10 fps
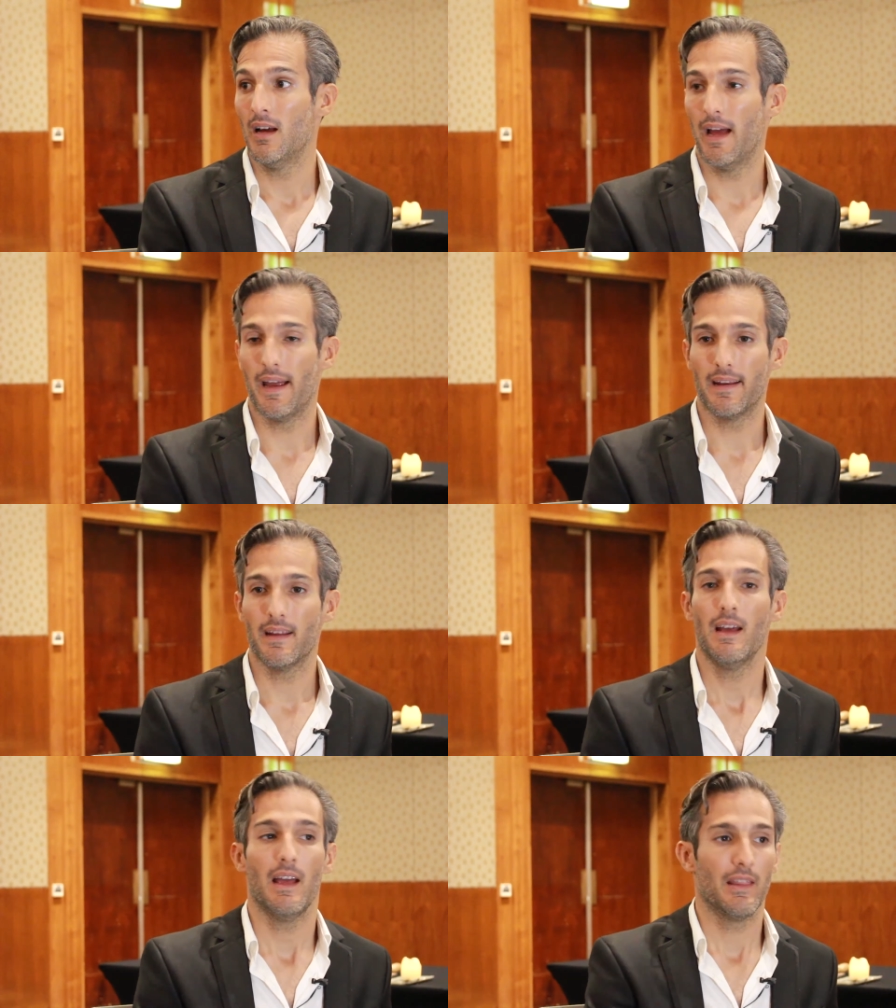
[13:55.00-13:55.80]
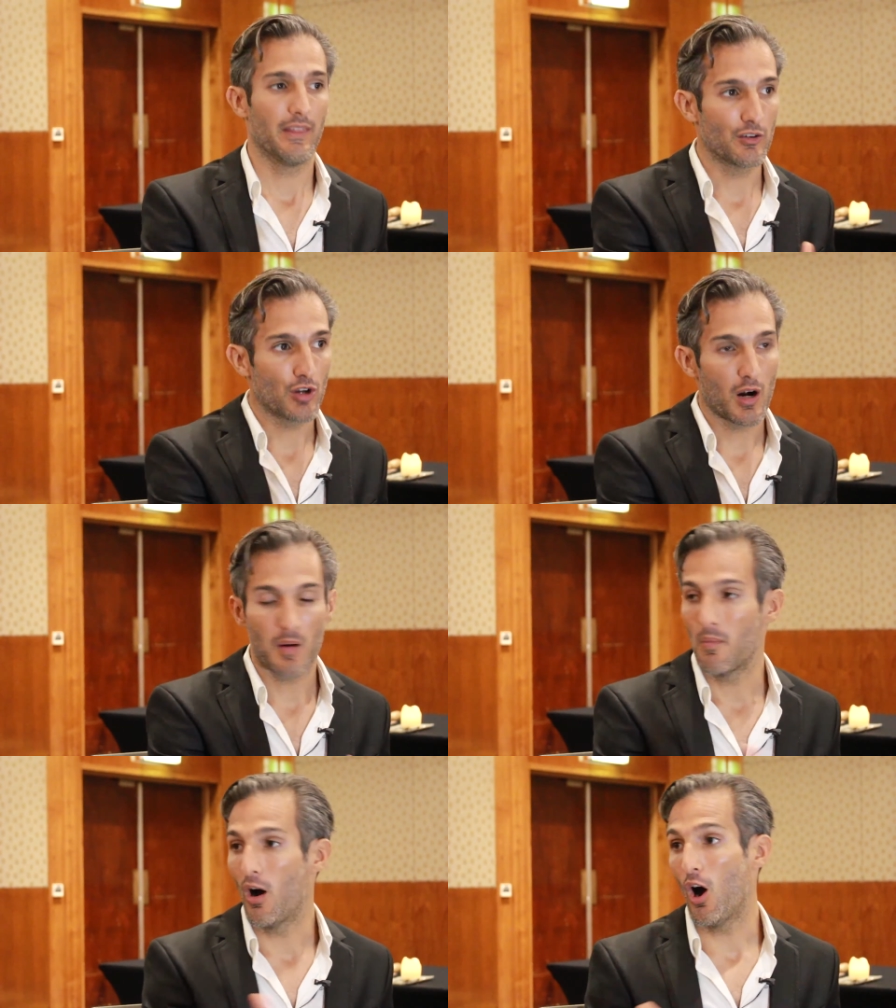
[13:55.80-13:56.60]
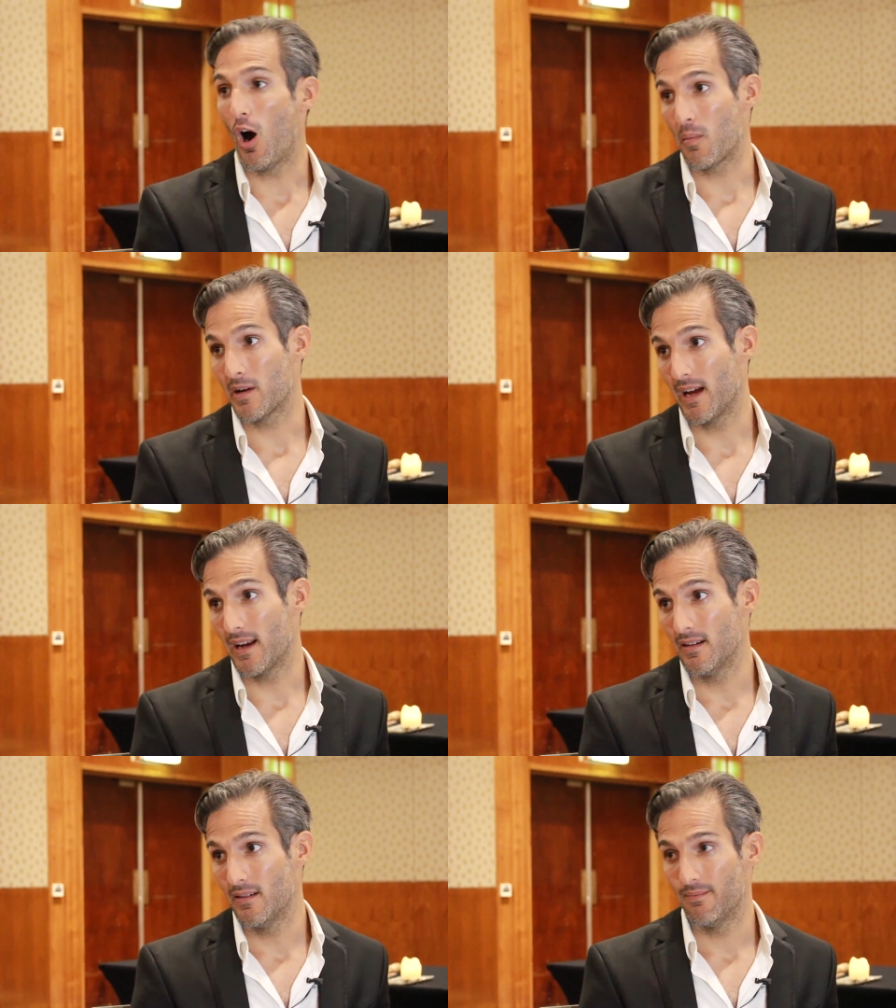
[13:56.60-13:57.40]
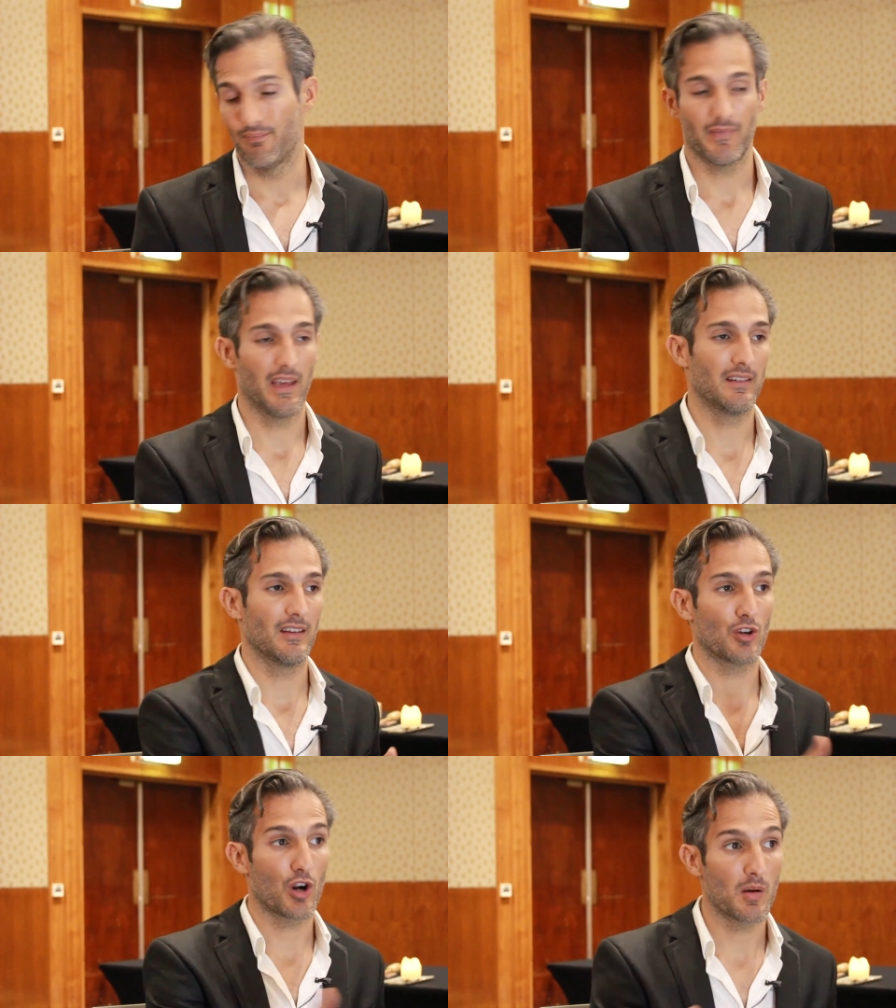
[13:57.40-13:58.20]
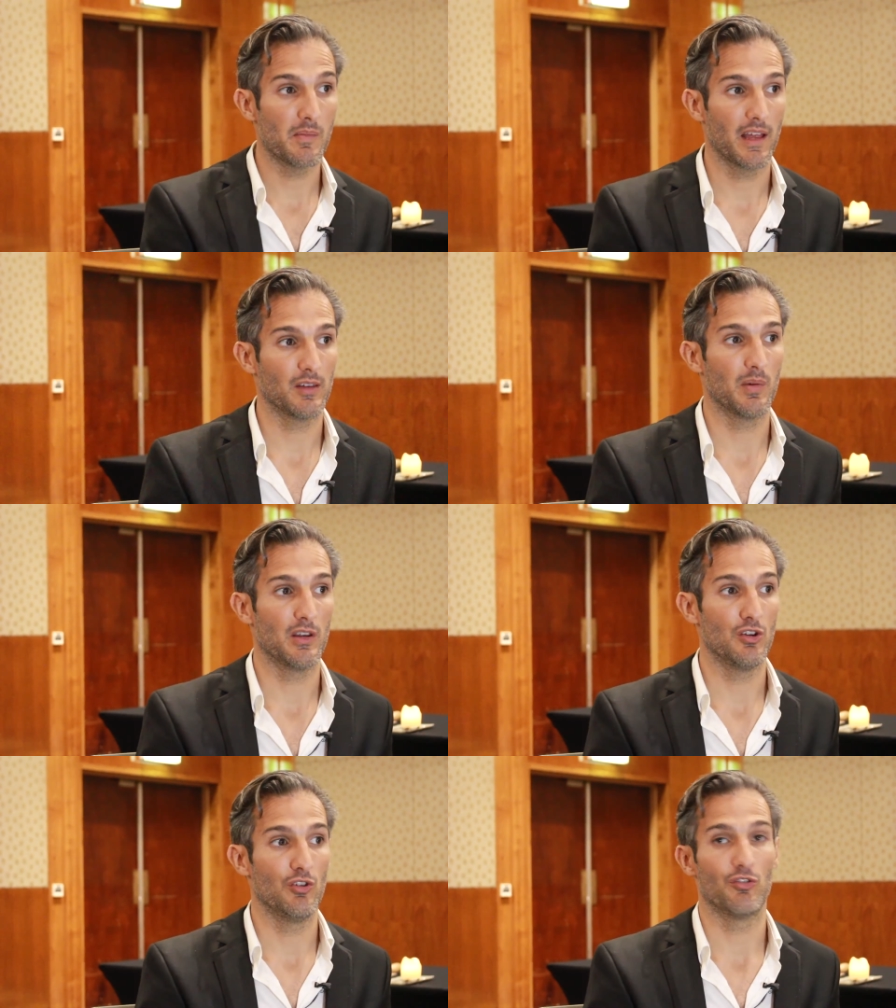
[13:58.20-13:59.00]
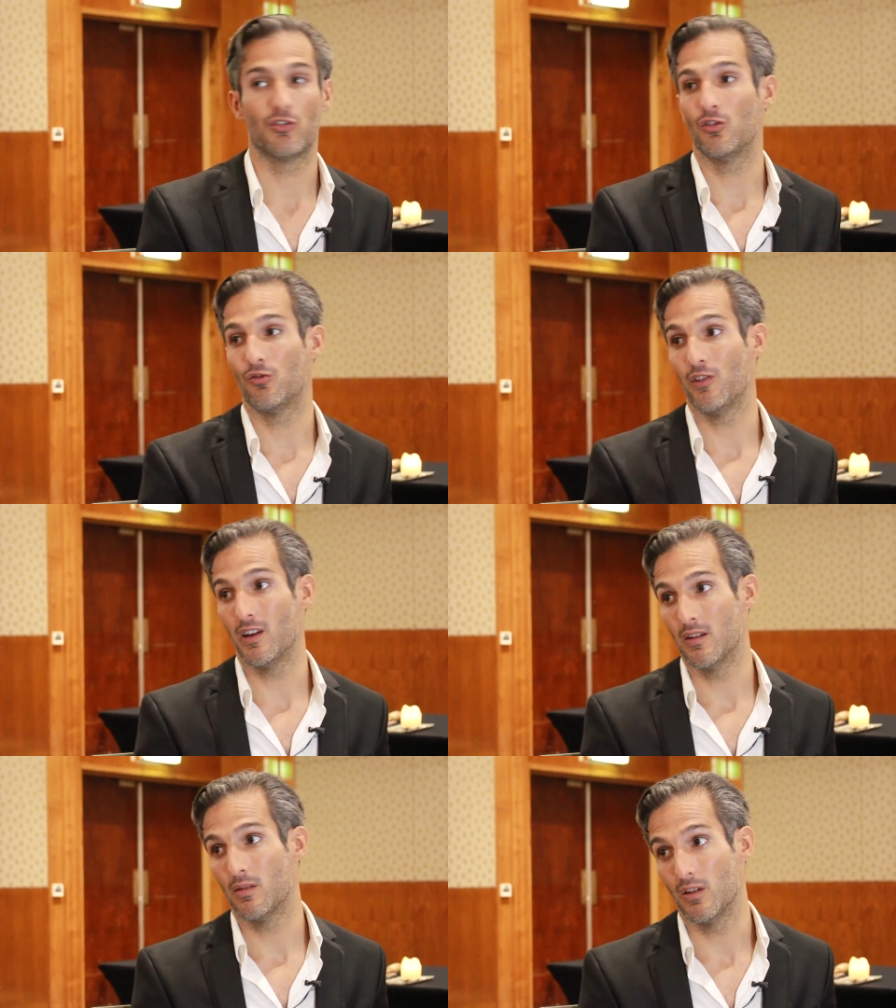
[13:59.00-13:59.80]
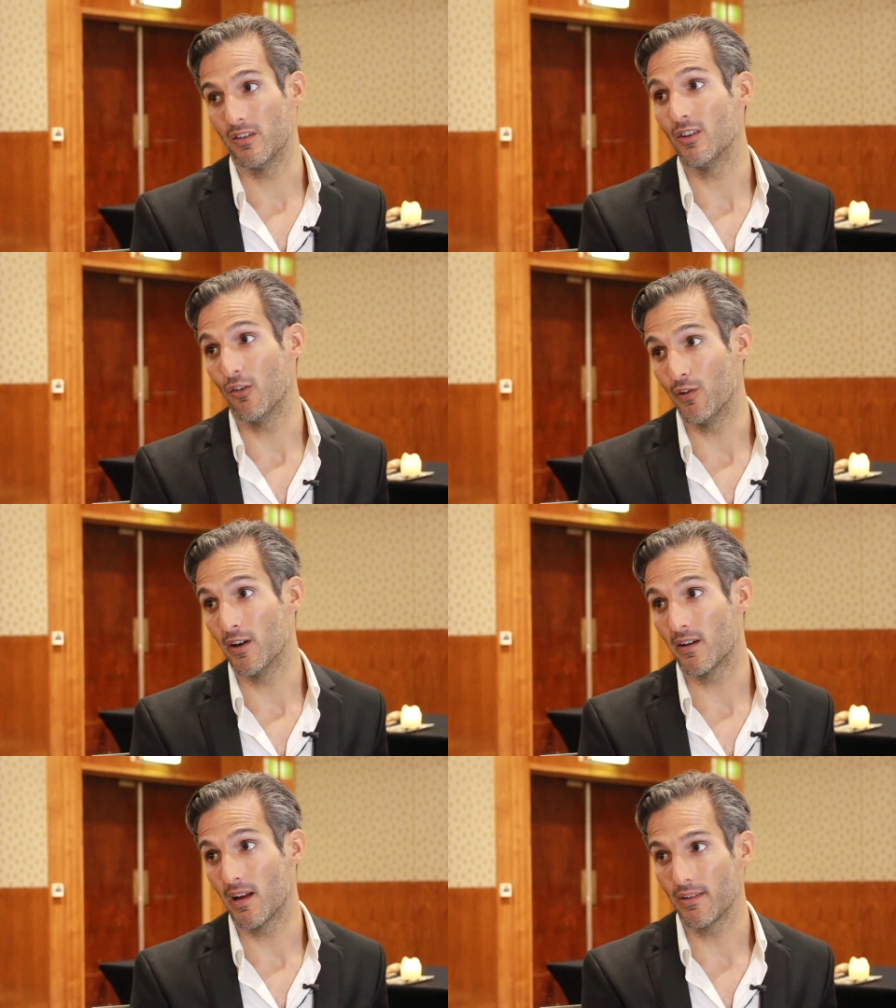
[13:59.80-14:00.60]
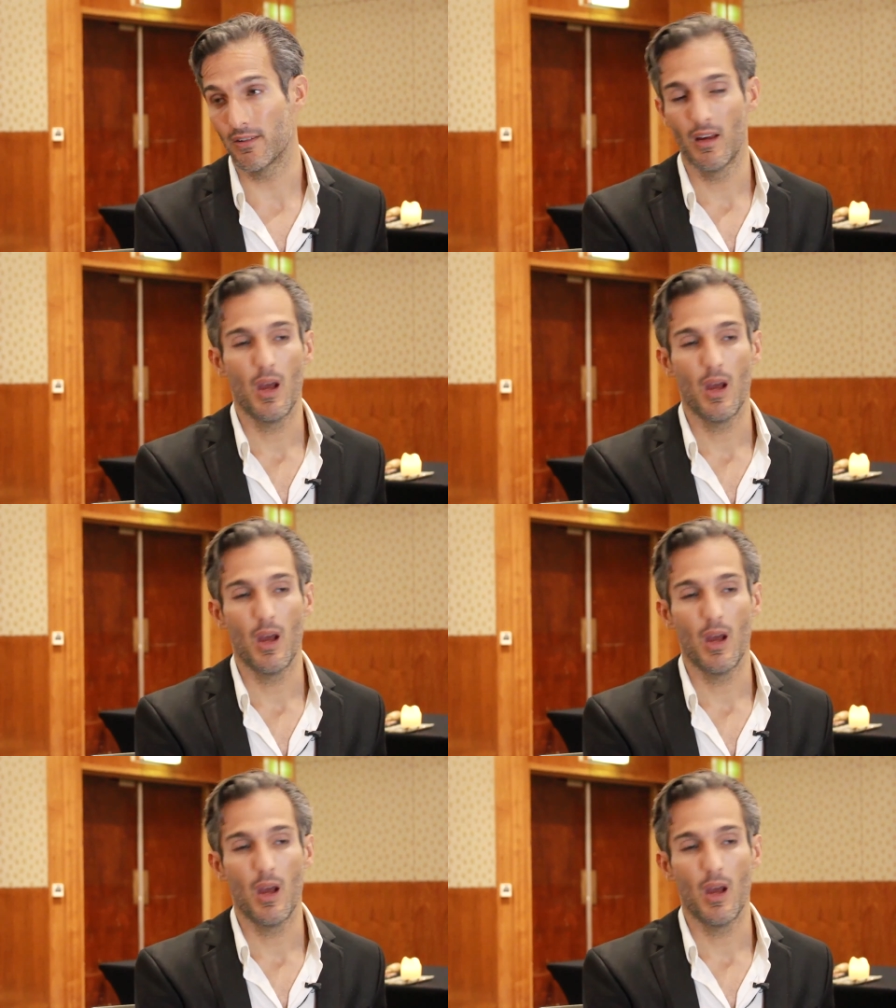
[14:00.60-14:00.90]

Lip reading: And the term Armageddon is a term that has been used to instill fear in us,